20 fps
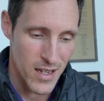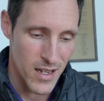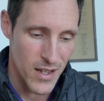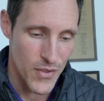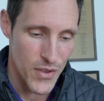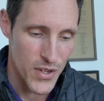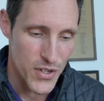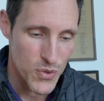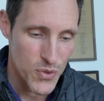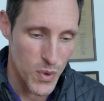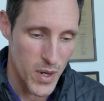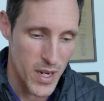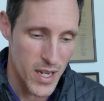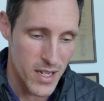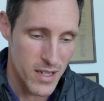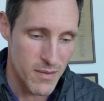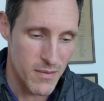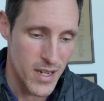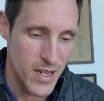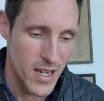this way
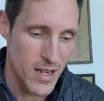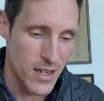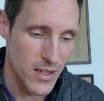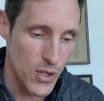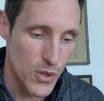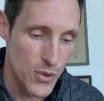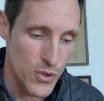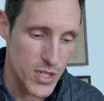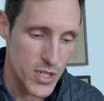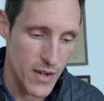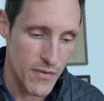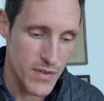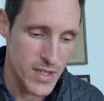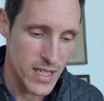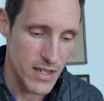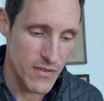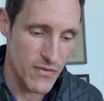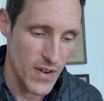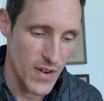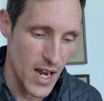in Luke
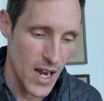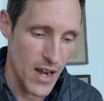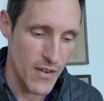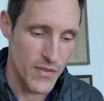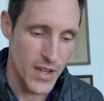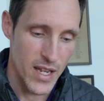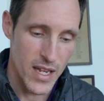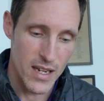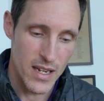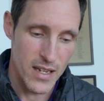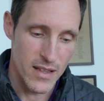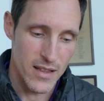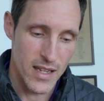17:5.